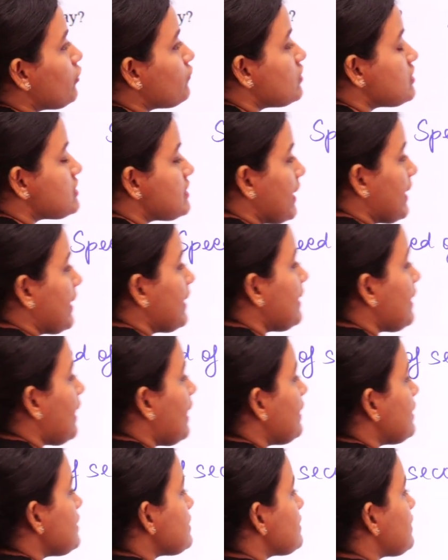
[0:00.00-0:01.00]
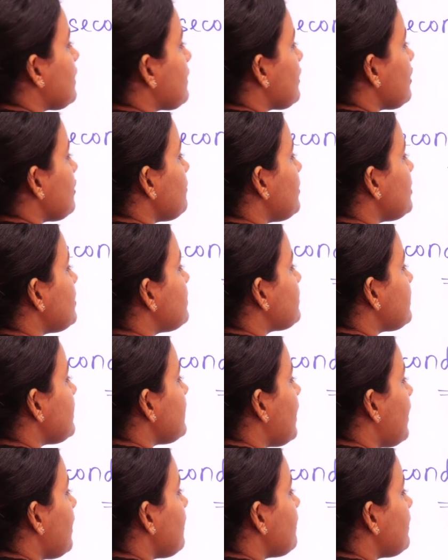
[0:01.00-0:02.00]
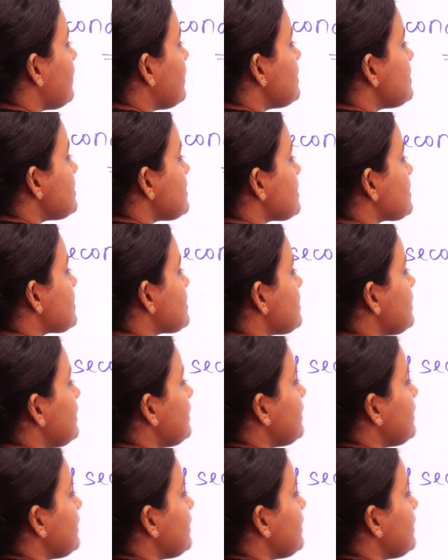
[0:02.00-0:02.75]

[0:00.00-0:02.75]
of the second hand is nothing but 360